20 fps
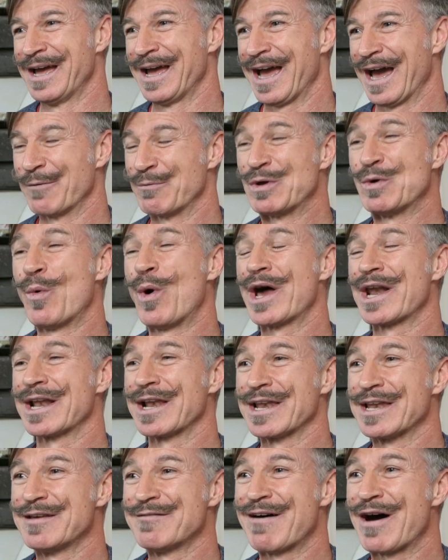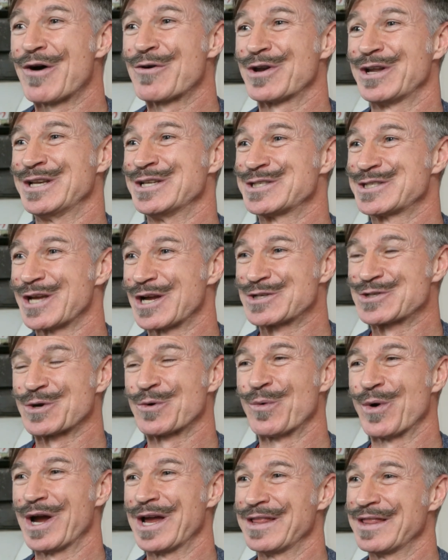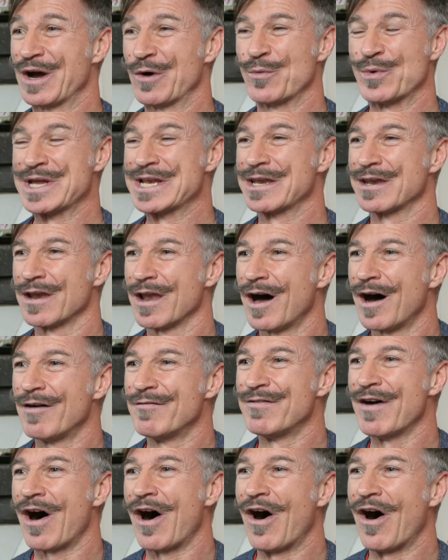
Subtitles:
And we want to live out in such a way that we love